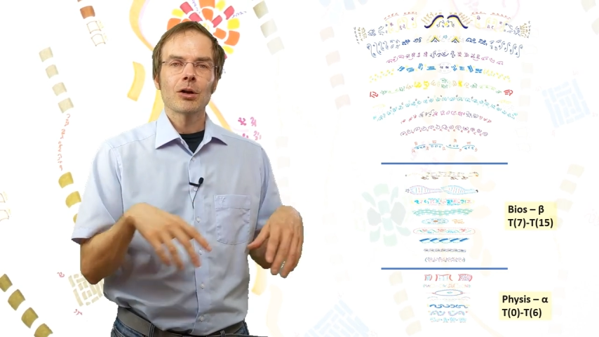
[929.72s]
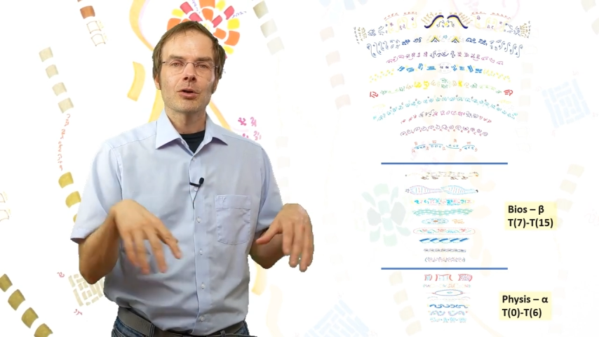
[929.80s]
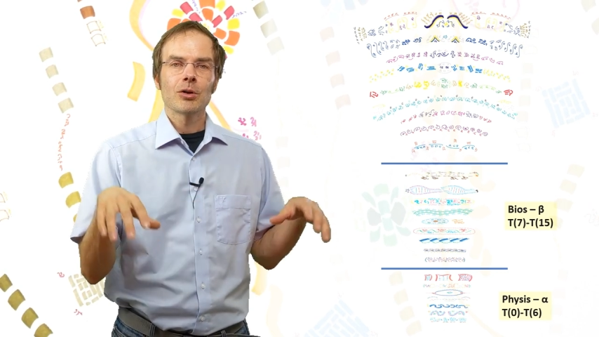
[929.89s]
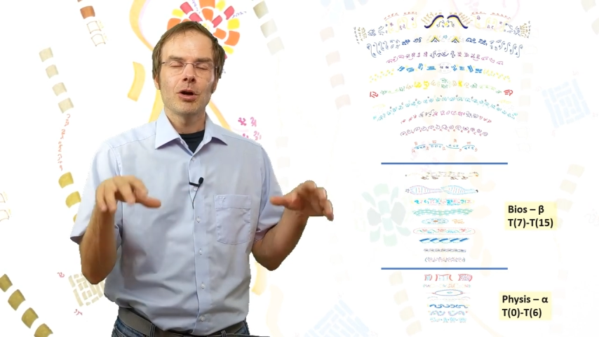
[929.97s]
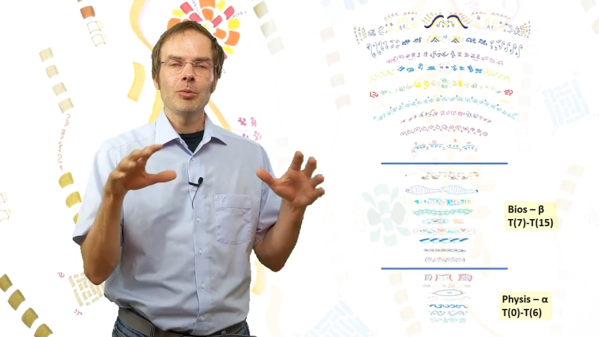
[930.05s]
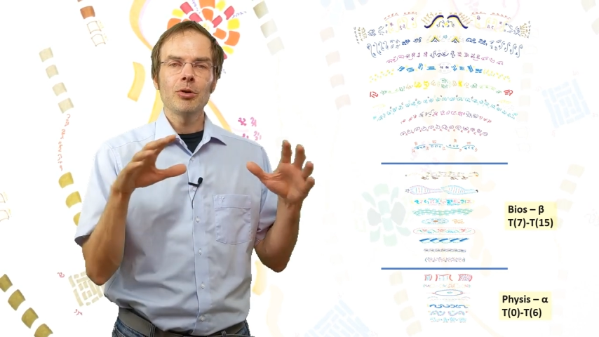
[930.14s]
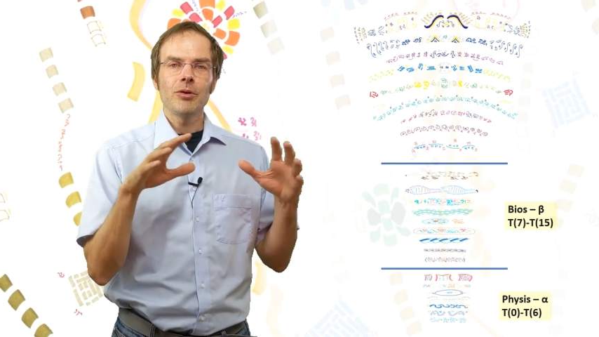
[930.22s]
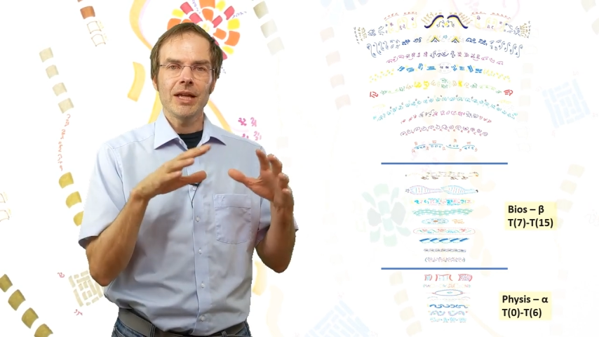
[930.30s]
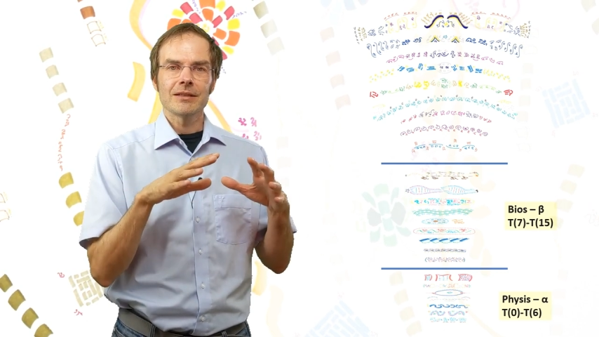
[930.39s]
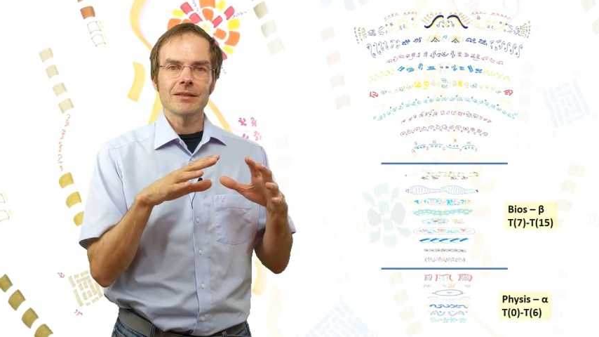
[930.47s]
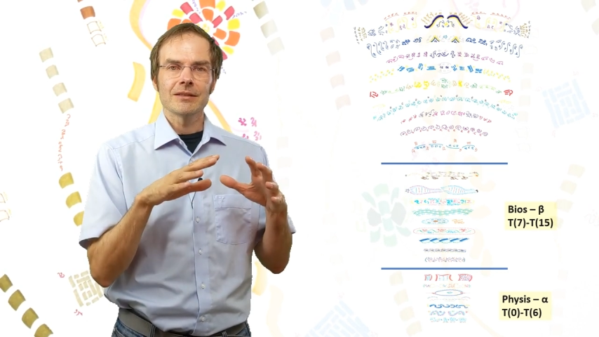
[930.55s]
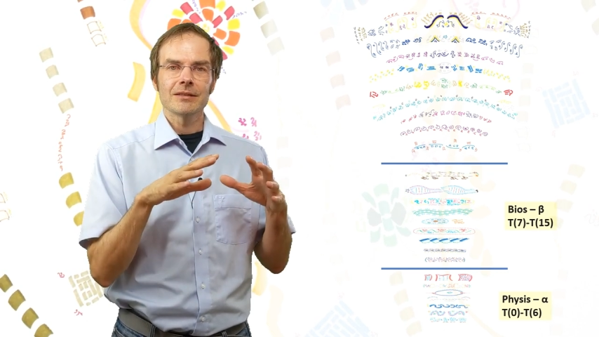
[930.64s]

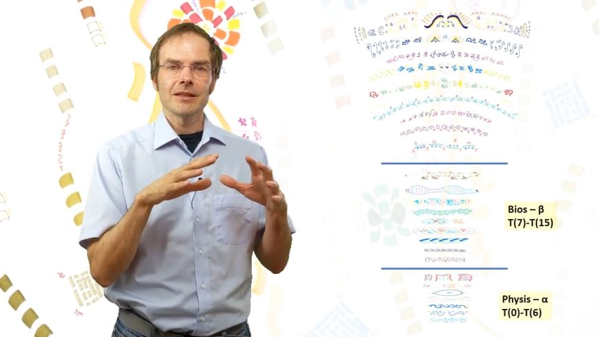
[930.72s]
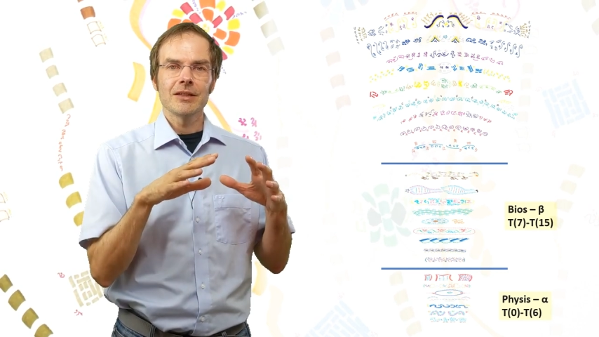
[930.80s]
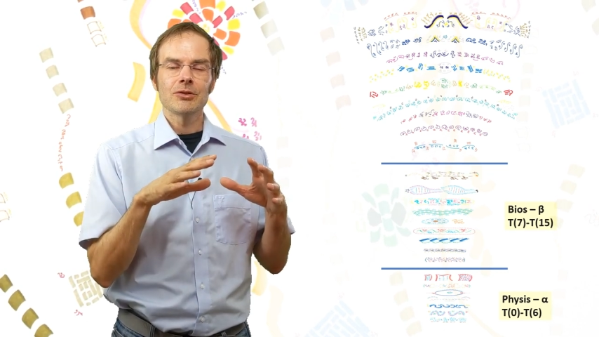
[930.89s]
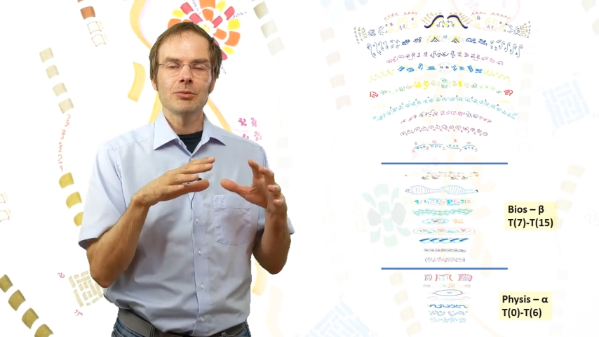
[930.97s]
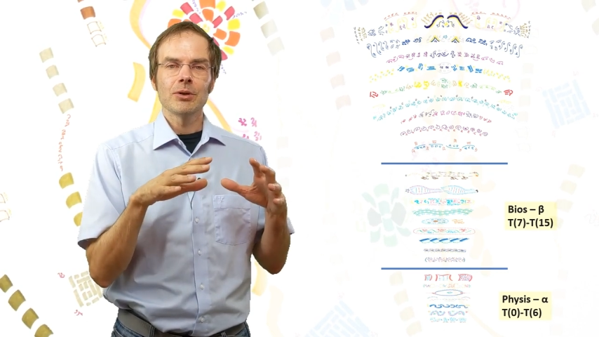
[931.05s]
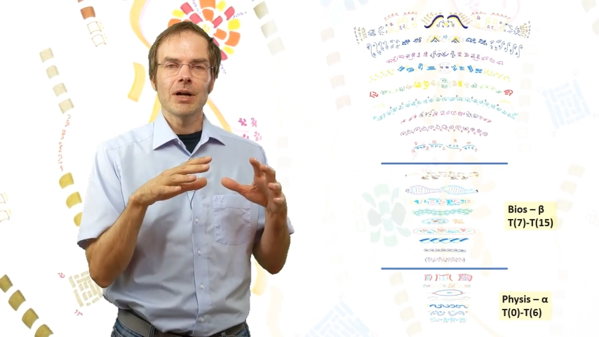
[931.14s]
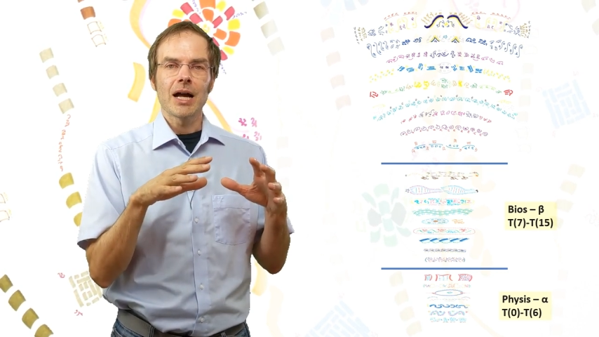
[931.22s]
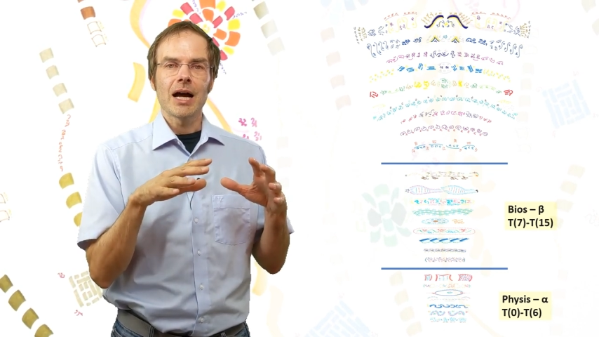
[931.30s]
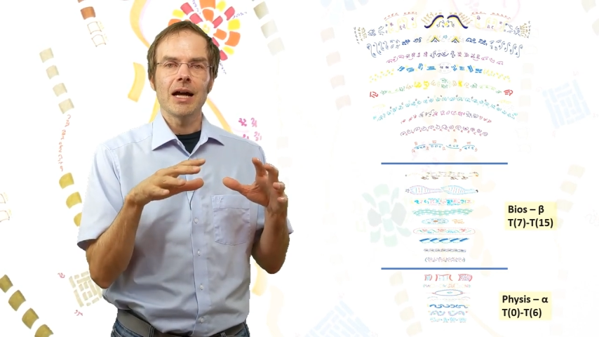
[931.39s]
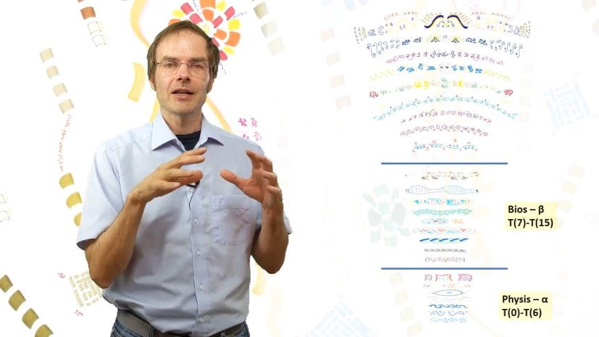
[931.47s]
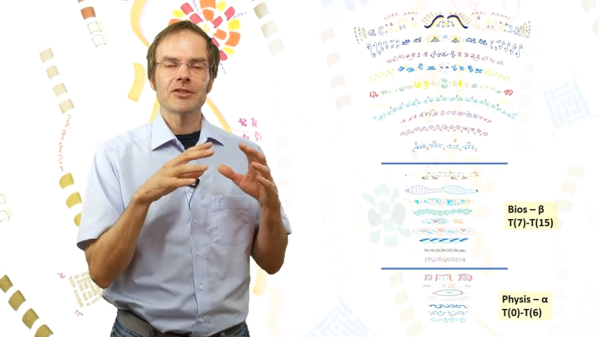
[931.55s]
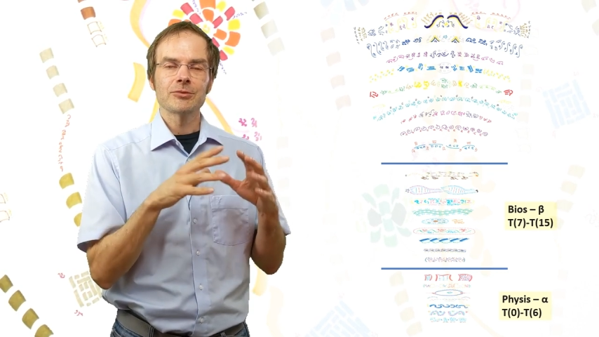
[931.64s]
incorporated into a
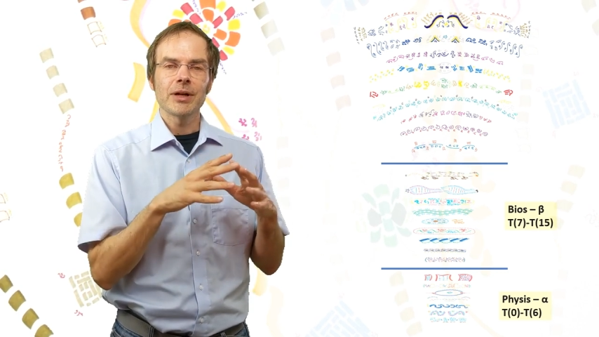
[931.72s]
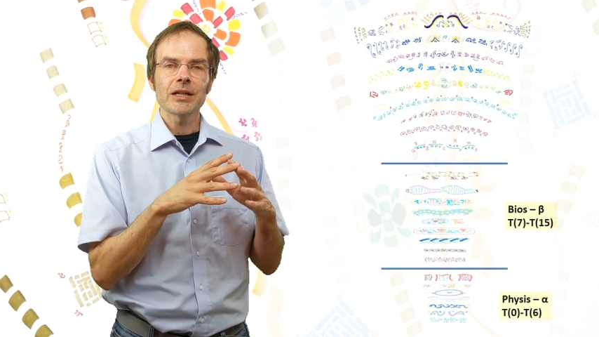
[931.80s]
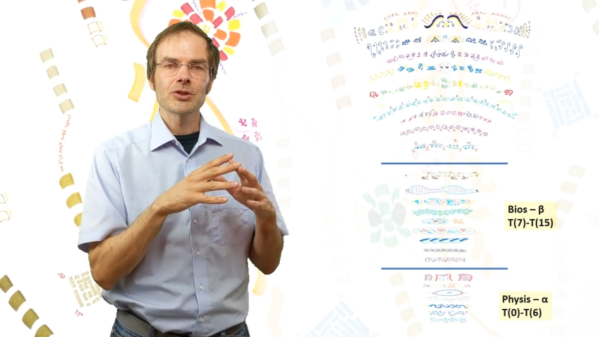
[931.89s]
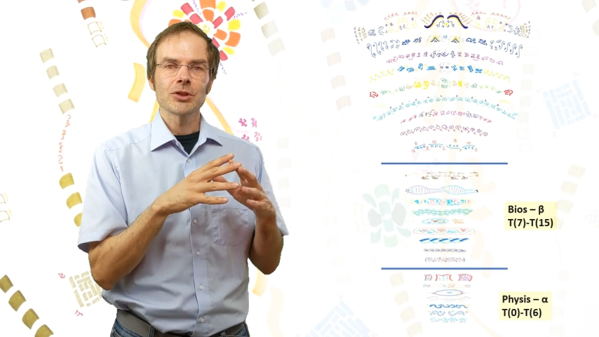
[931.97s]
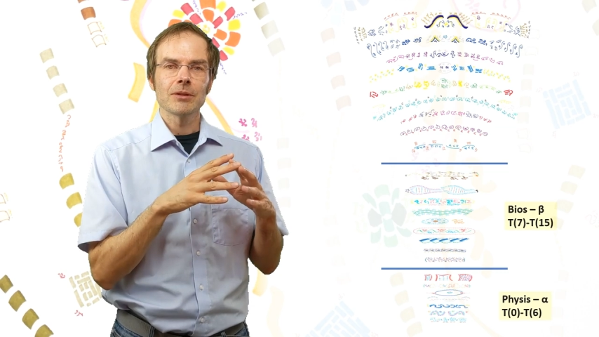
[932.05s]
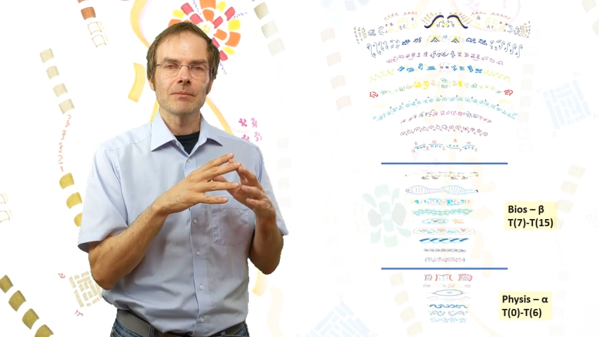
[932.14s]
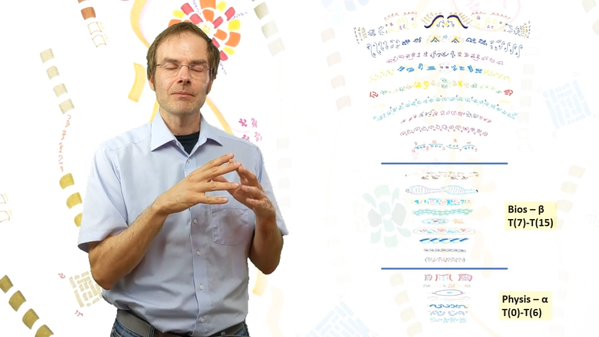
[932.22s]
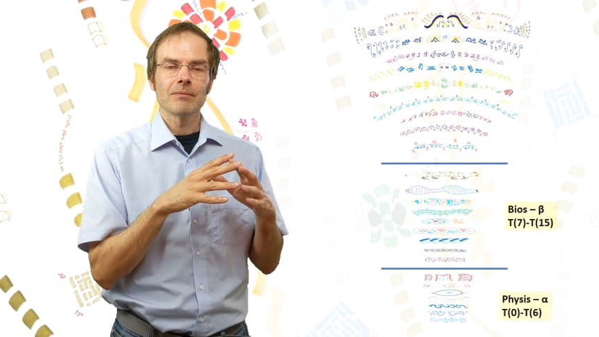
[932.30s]
higher structure,